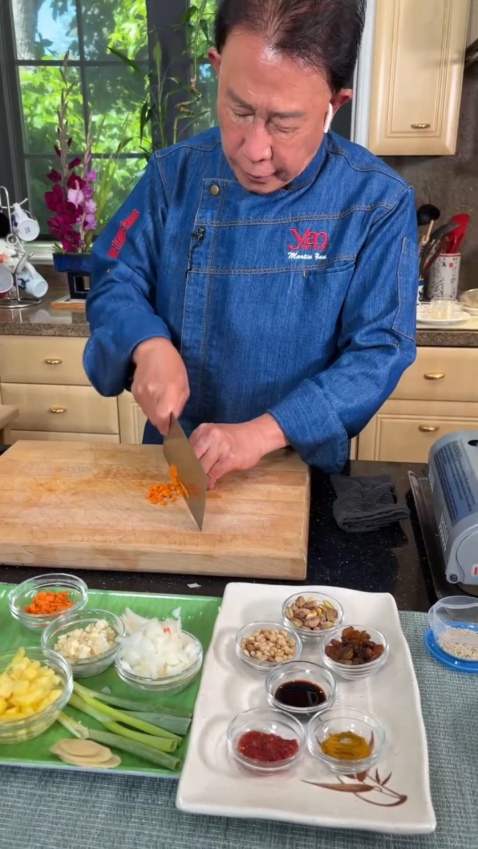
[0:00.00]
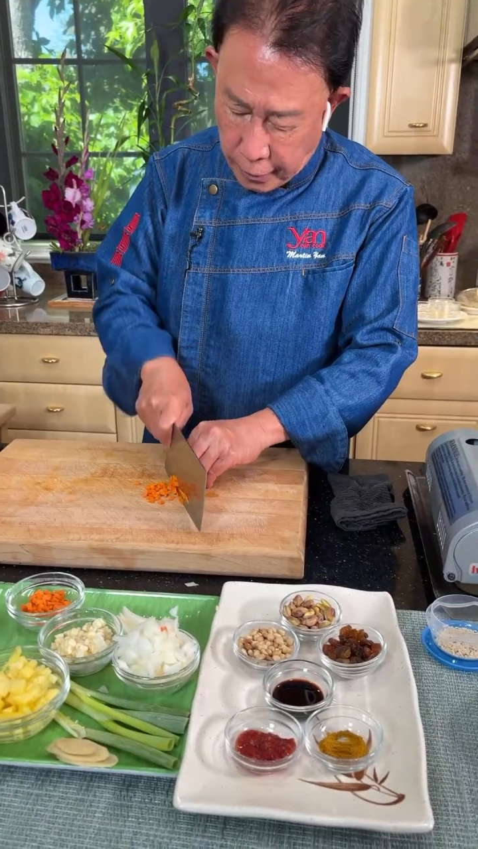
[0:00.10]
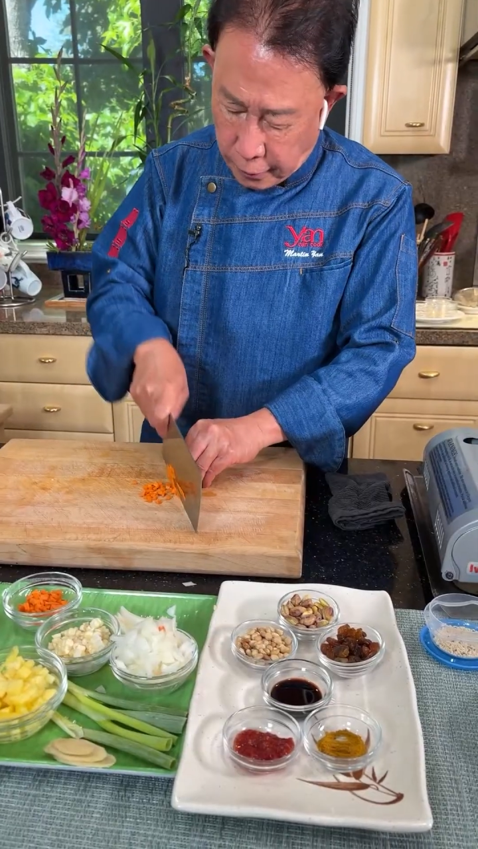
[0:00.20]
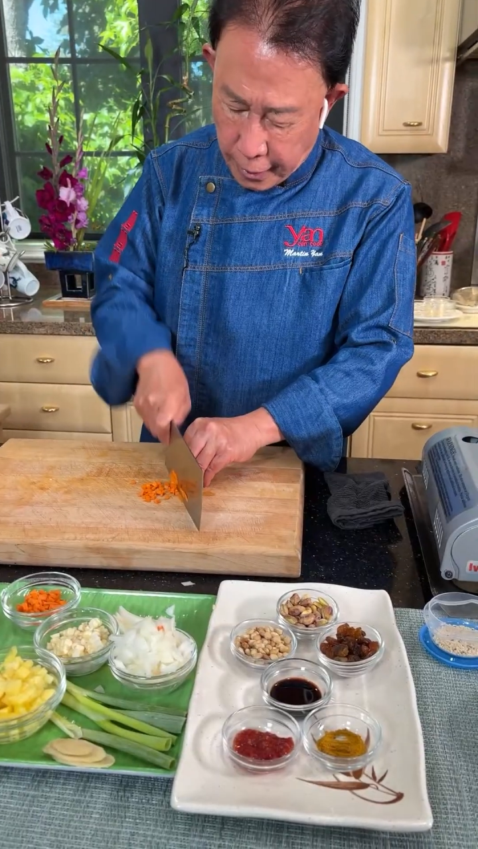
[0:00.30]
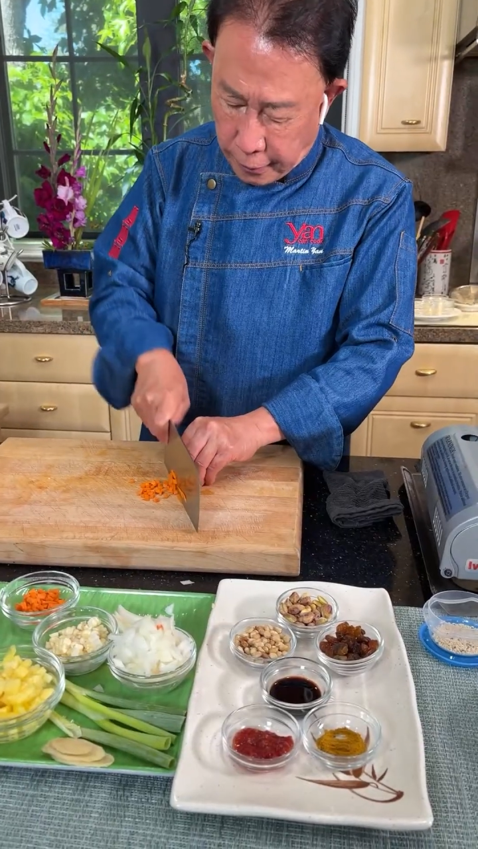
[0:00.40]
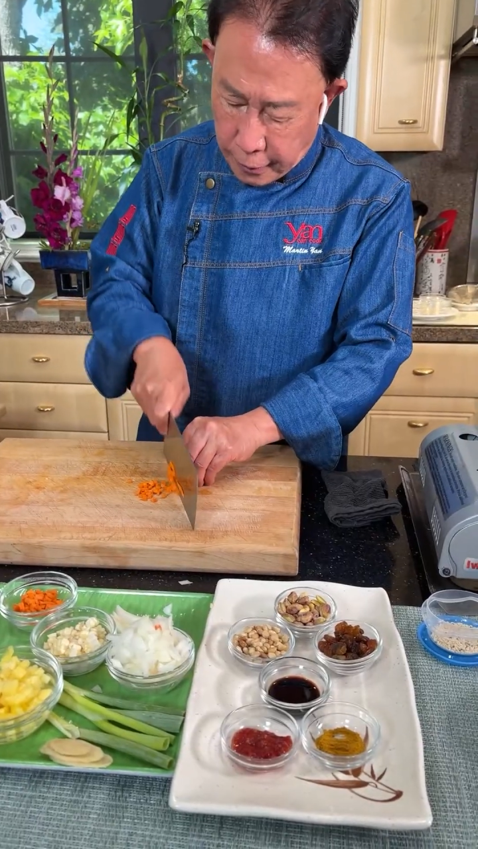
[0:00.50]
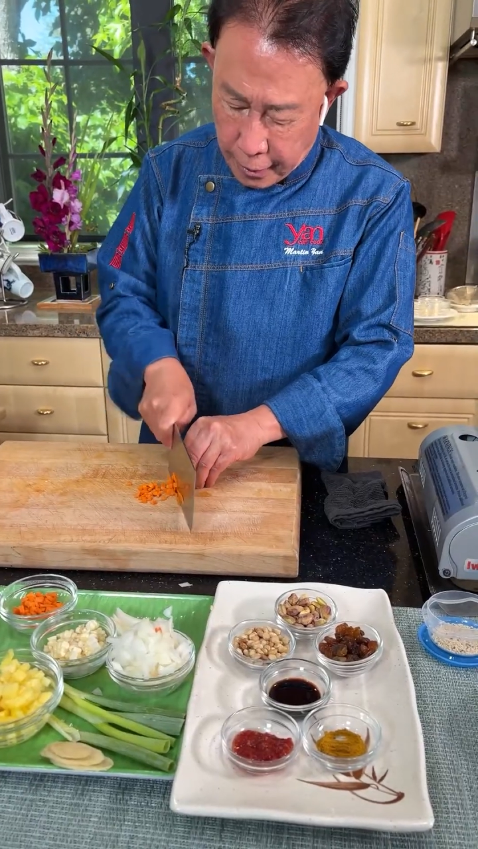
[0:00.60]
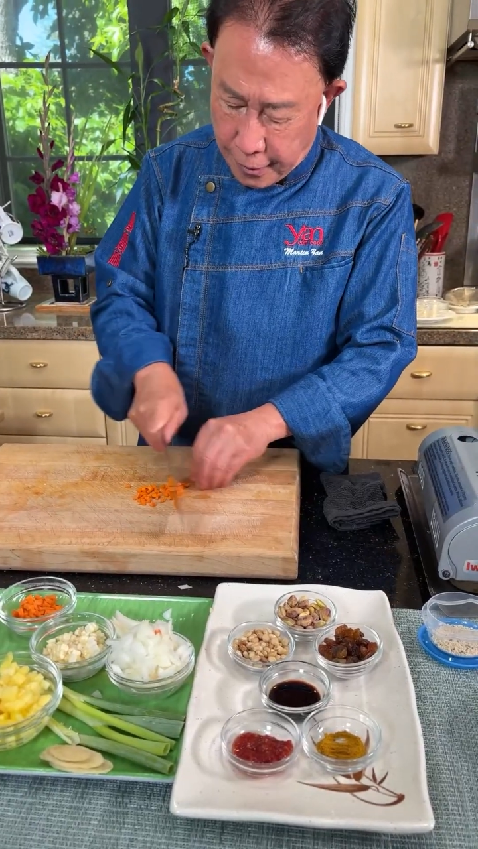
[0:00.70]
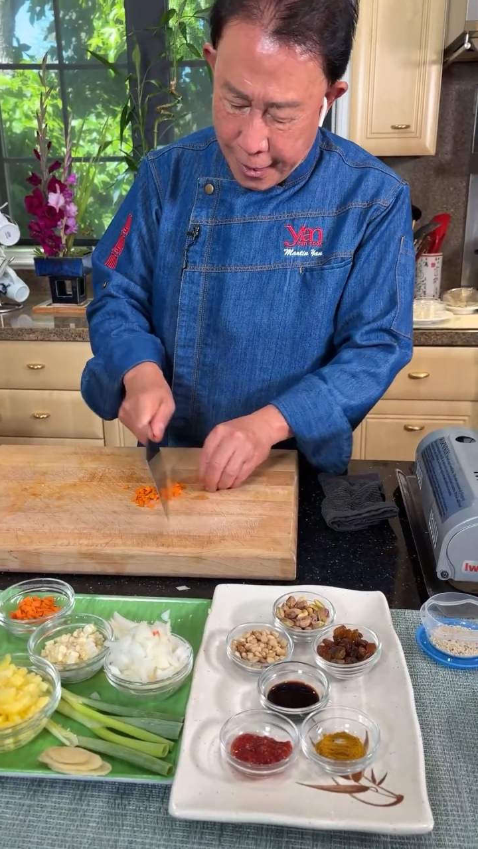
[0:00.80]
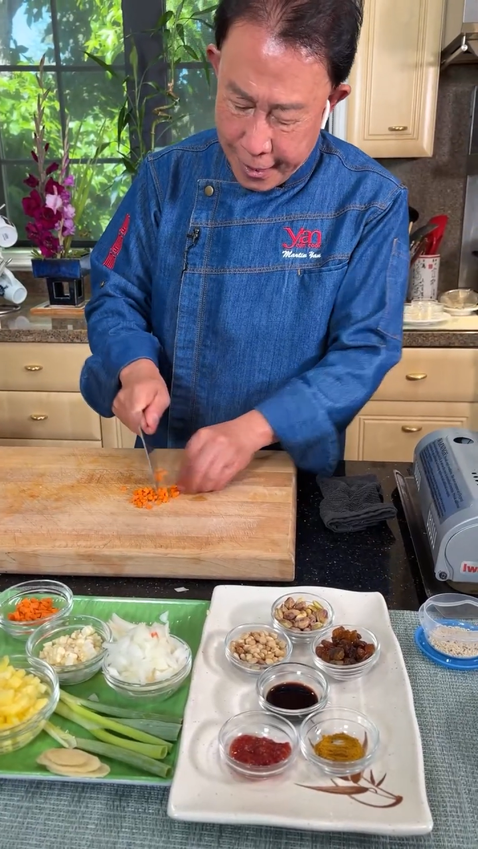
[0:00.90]
10,
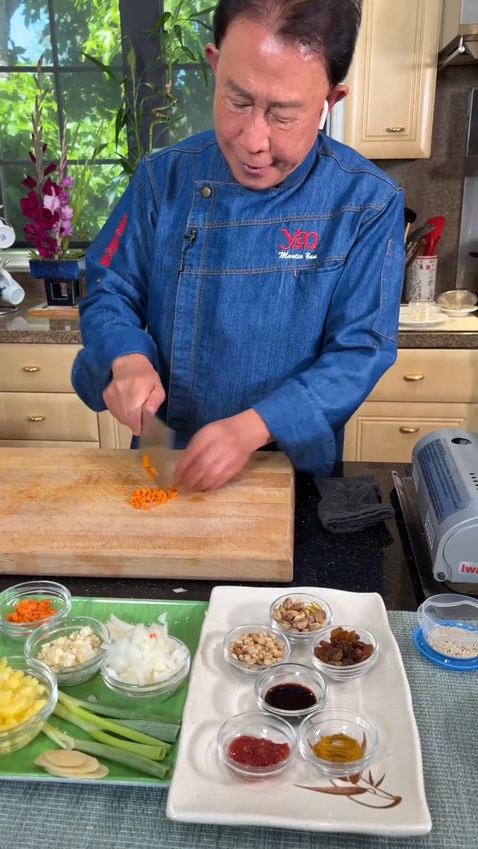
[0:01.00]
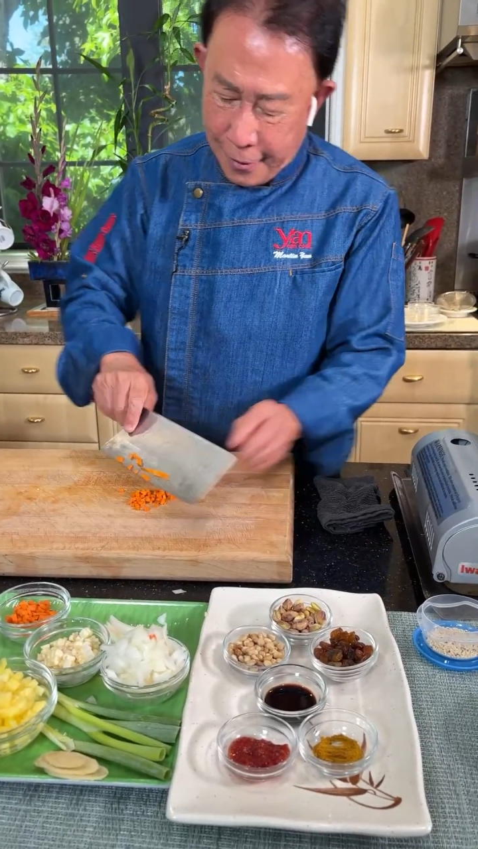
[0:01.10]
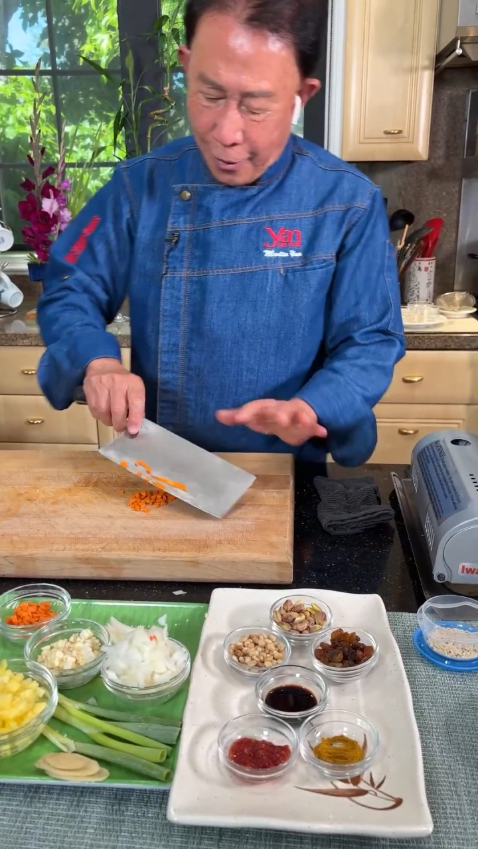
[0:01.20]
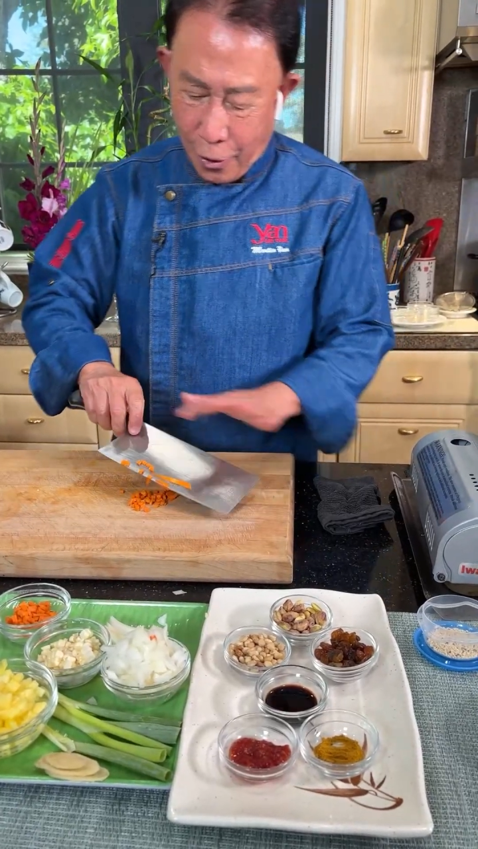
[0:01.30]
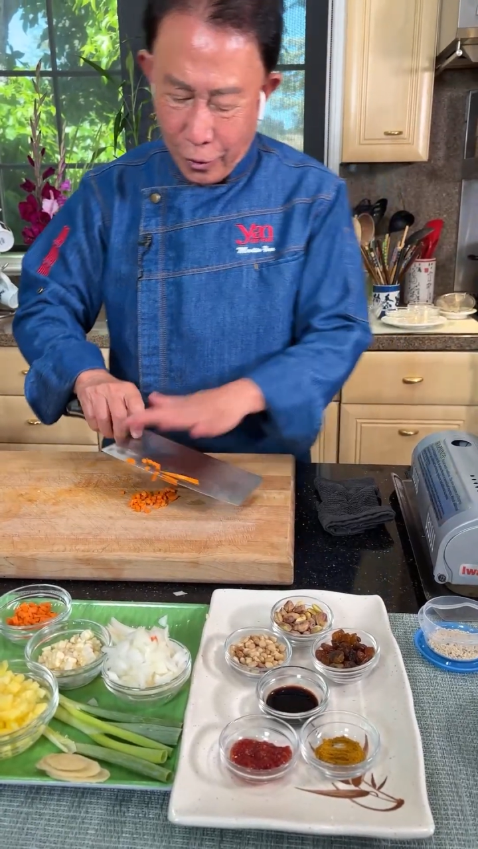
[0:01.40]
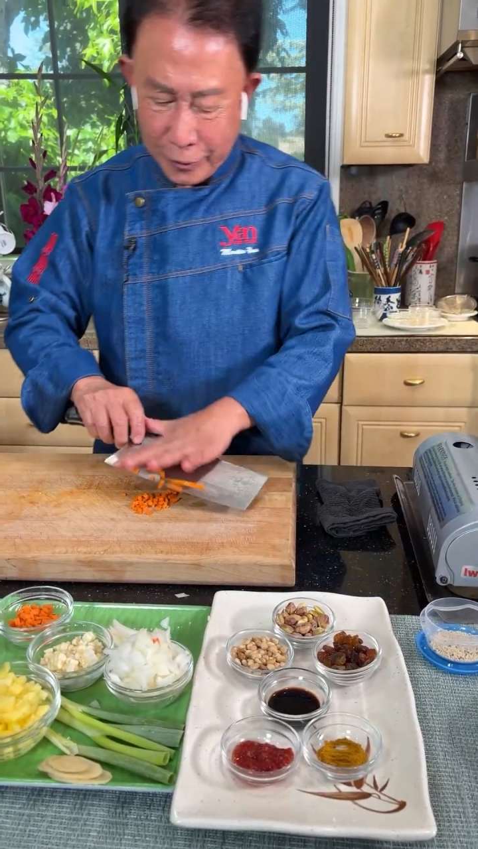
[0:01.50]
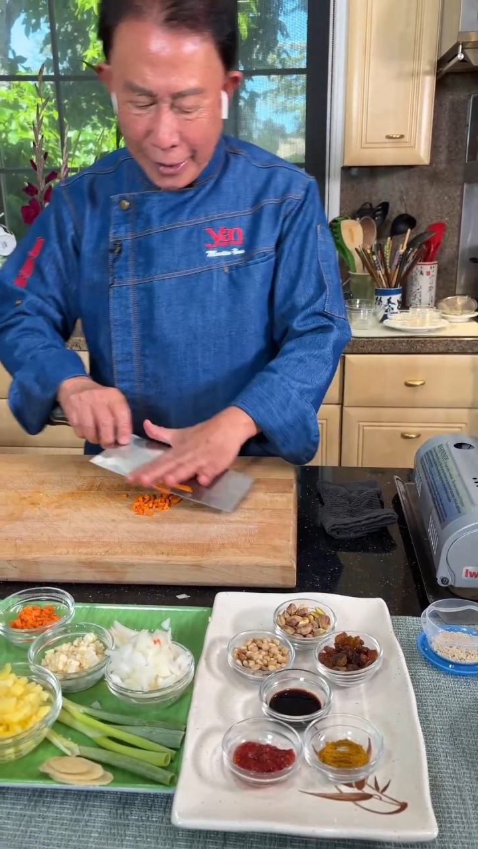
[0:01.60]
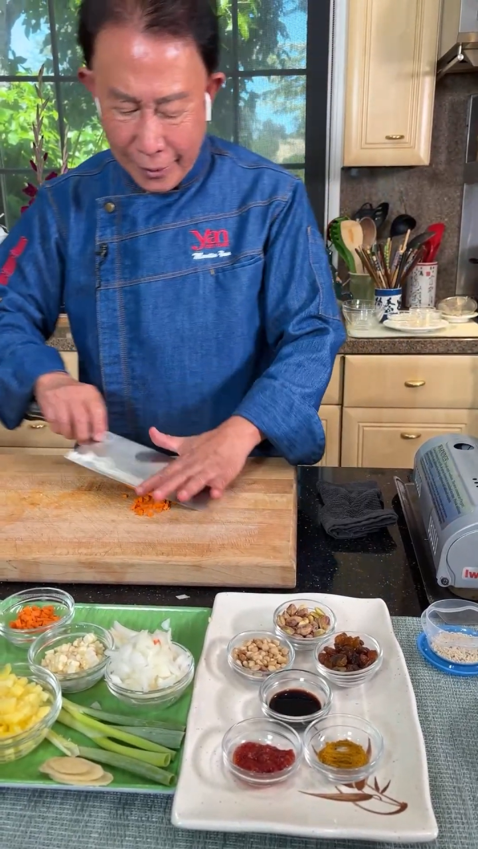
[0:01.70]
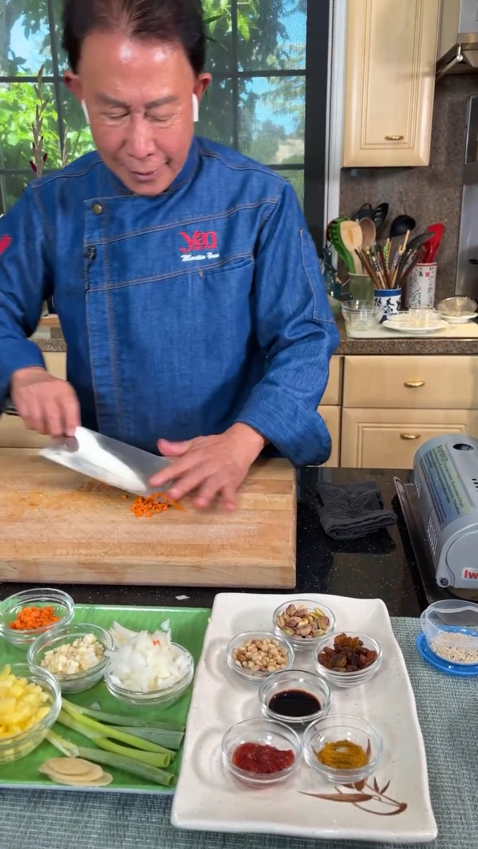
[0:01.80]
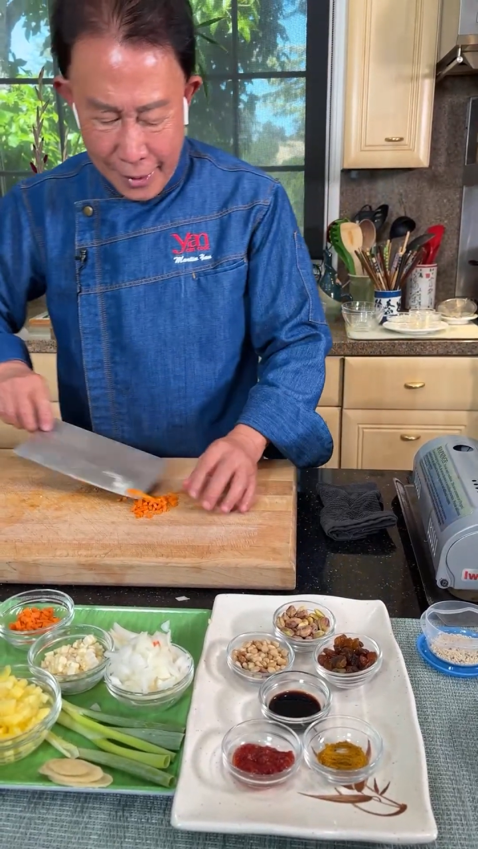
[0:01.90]
10. Ha, all
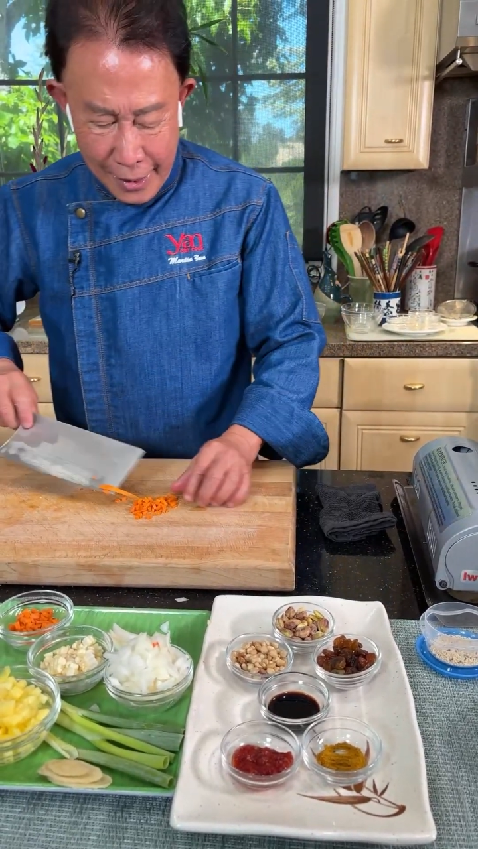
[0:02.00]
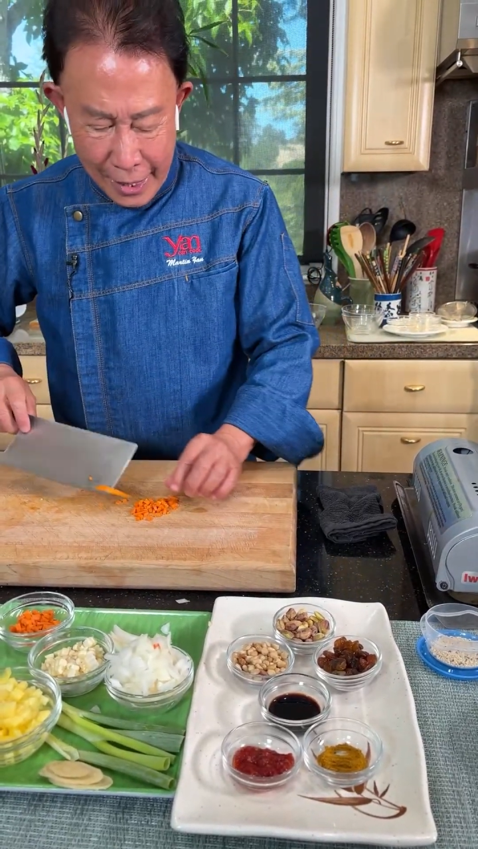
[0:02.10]
done.